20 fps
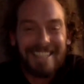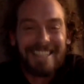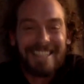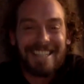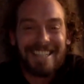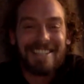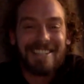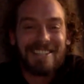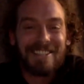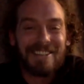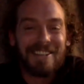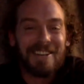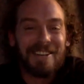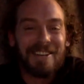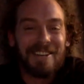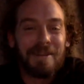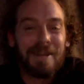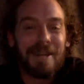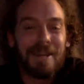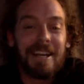This is going
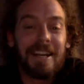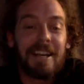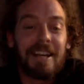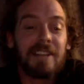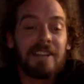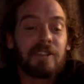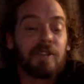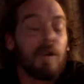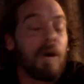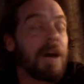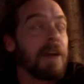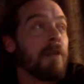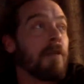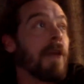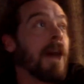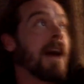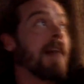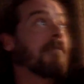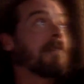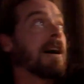to be. So I
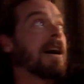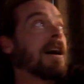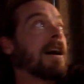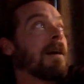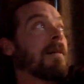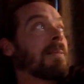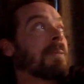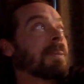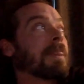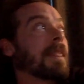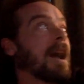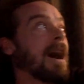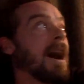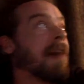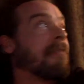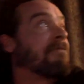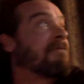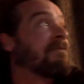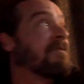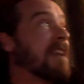don't have a
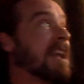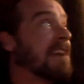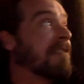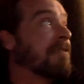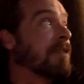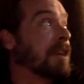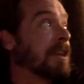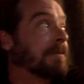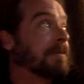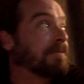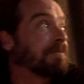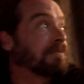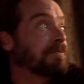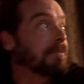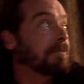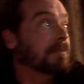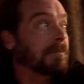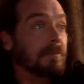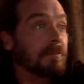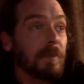favorite
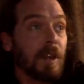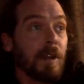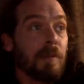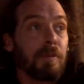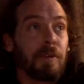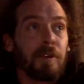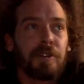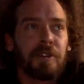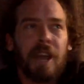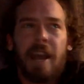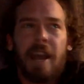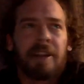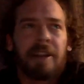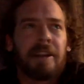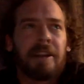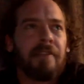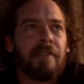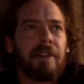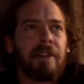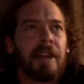per se. I
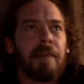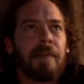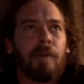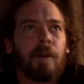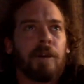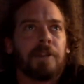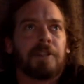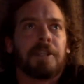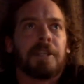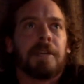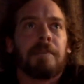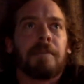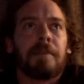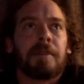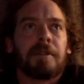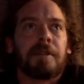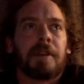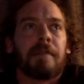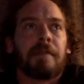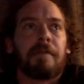can never name one team
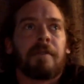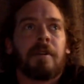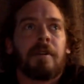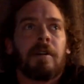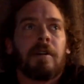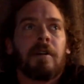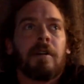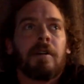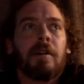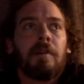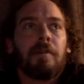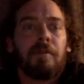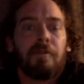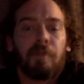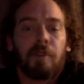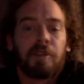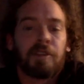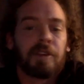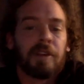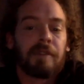because I've been
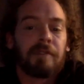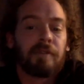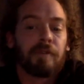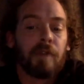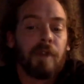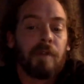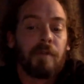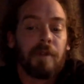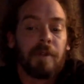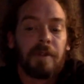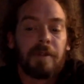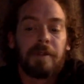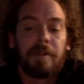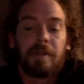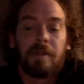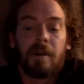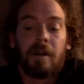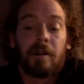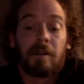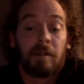fortunate enough to run with
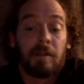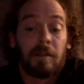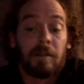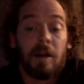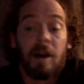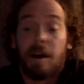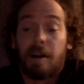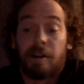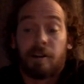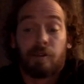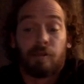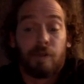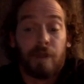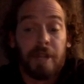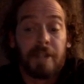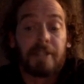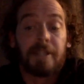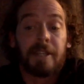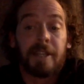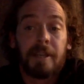a lot of
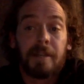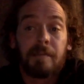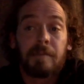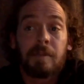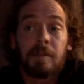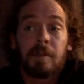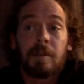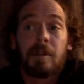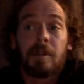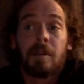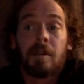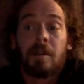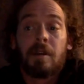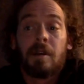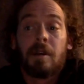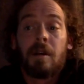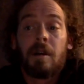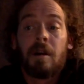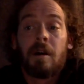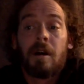great teams.
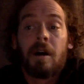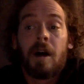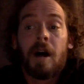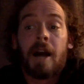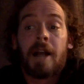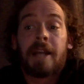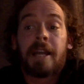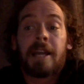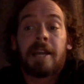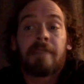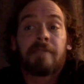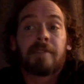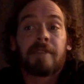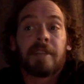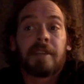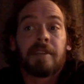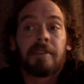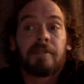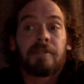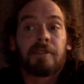I can't even
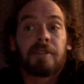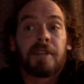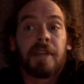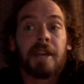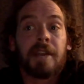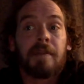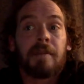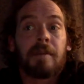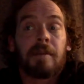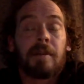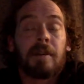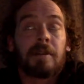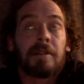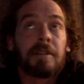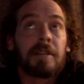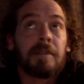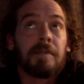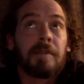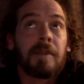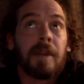say there's a
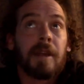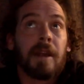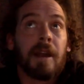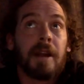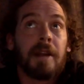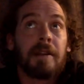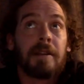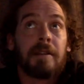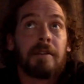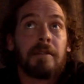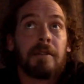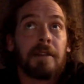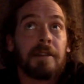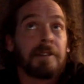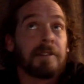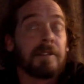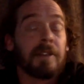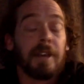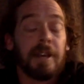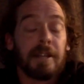team that I
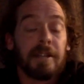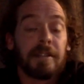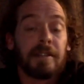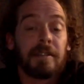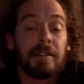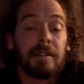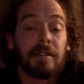disliked.